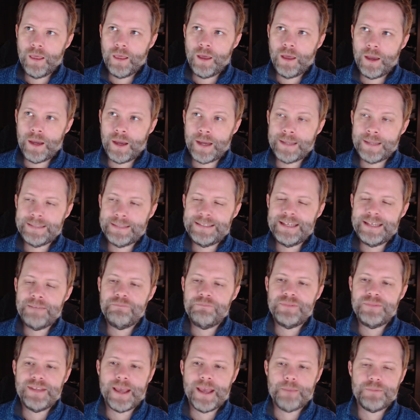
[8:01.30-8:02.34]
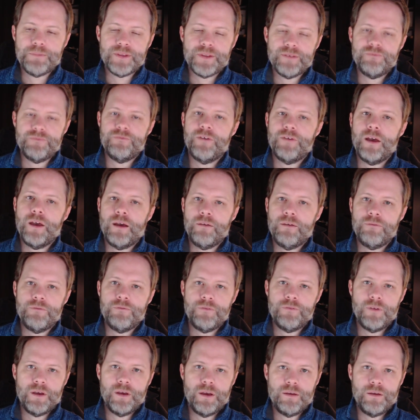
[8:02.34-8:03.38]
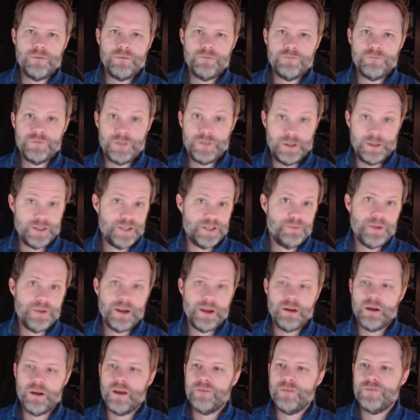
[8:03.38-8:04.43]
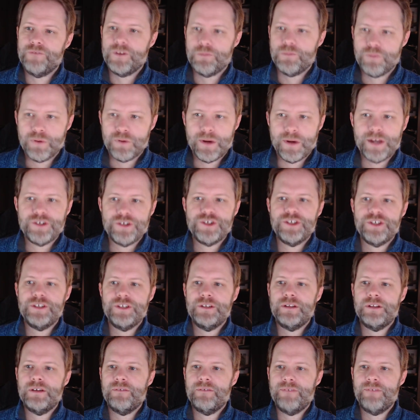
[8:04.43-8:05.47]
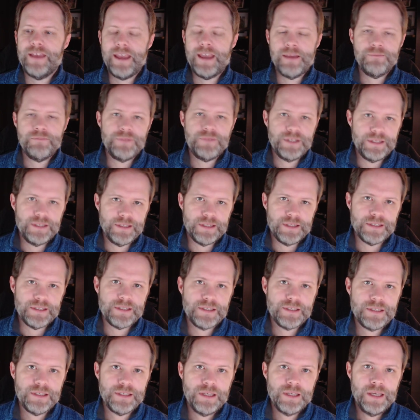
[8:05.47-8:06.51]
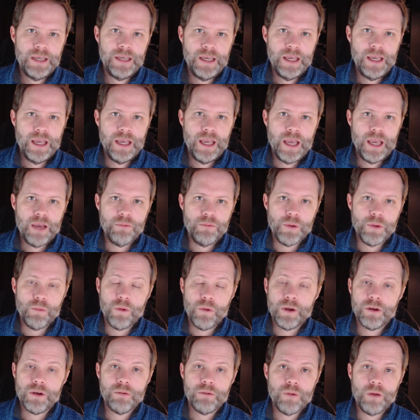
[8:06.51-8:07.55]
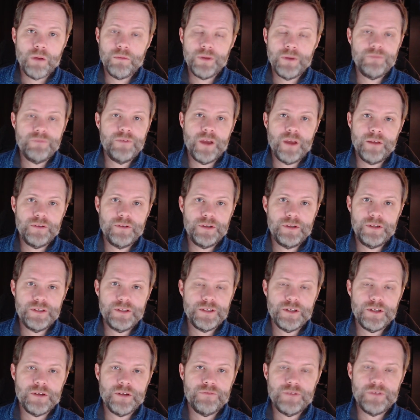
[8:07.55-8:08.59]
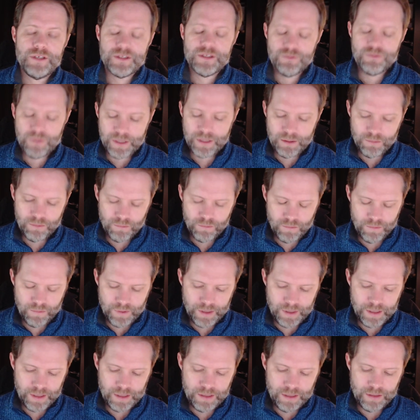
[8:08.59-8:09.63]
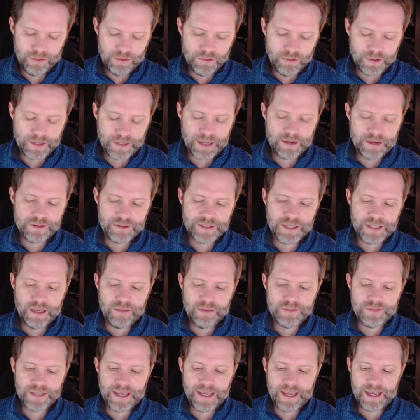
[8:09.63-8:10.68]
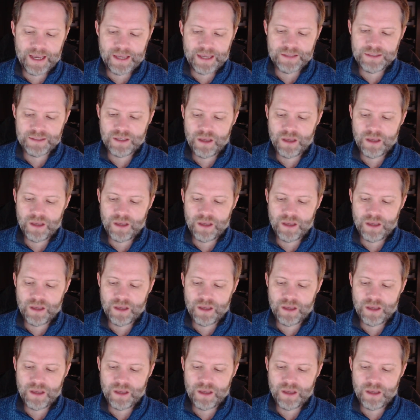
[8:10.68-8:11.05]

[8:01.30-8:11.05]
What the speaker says: a deep depth of despair, of depression, of emptiness. And we wonder what we've done to deserve this. We look at ourselves as